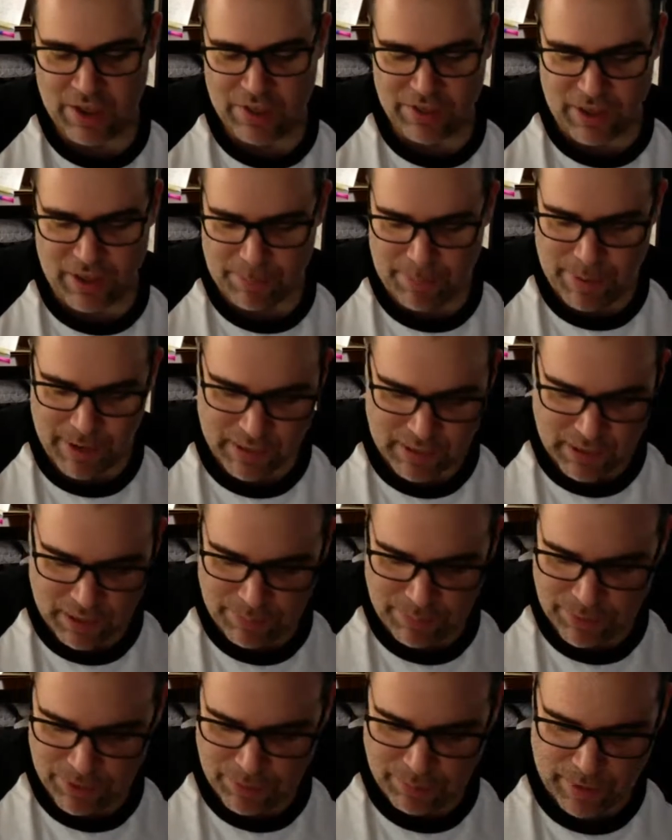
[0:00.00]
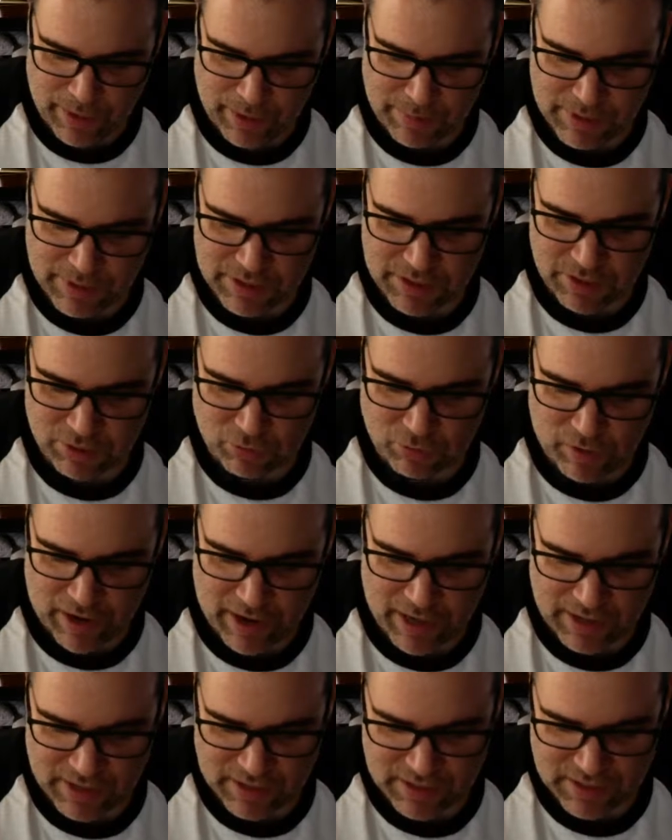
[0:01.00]
They picked up their babies and
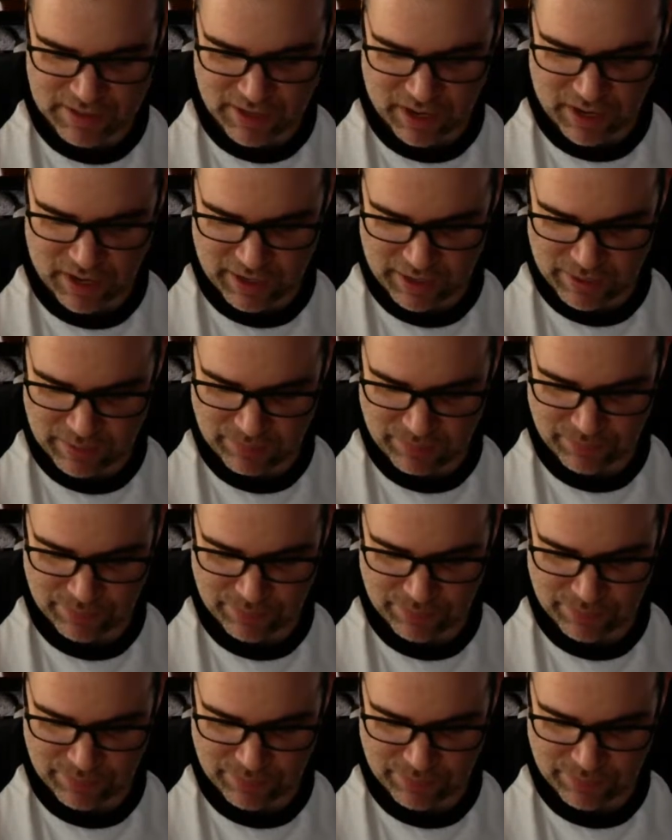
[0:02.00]
ran inside.